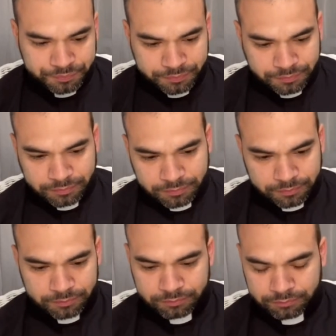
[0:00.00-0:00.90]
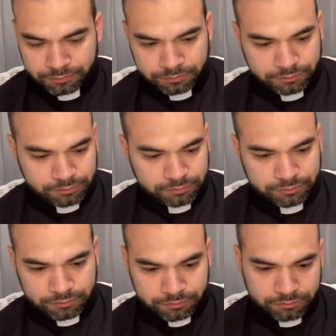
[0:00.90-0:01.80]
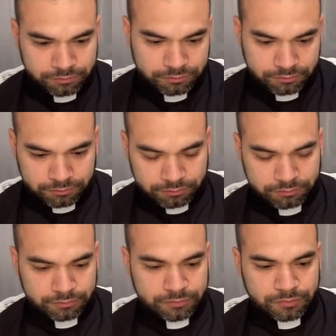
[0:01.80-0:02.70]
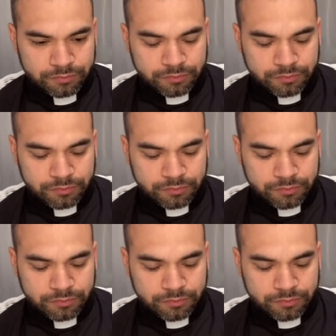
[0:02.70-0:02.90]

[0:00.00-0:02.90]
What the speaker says: (silence)